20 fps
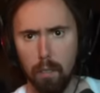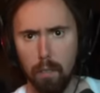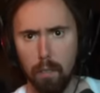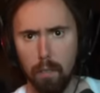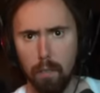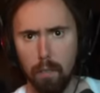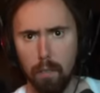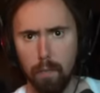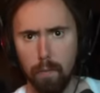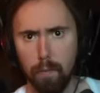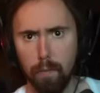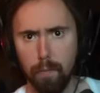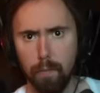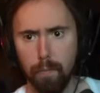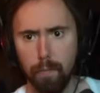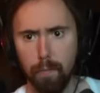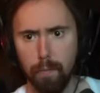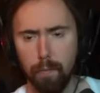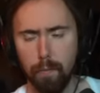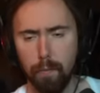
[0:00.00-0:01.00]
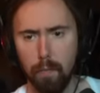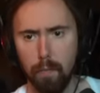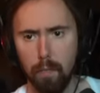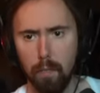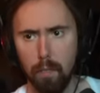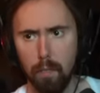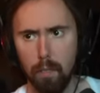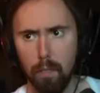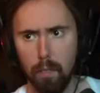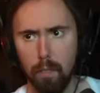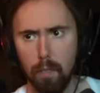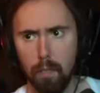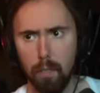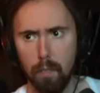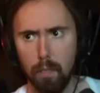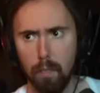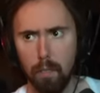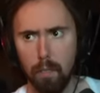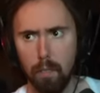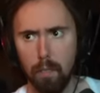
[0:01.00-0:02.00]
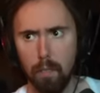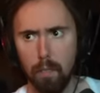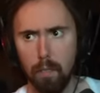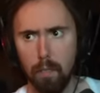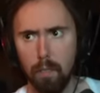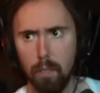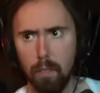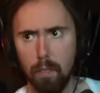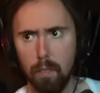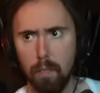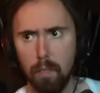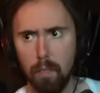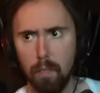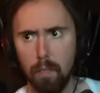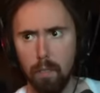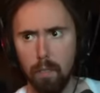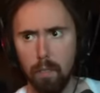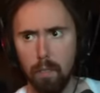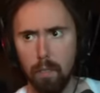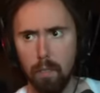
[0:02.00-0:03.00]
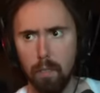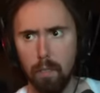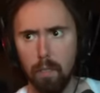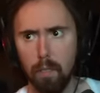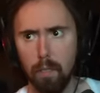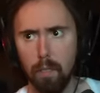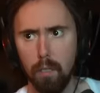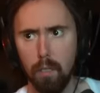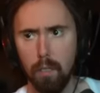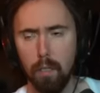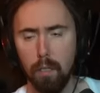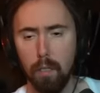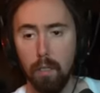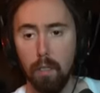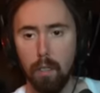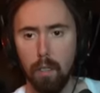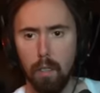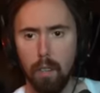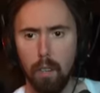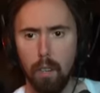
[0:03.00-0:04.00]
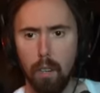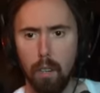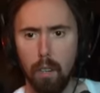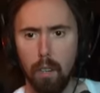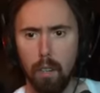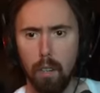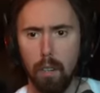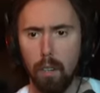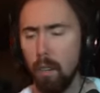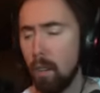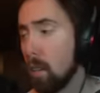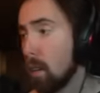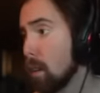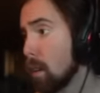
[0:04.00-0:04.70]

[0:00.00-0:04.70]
This person isn't speaking.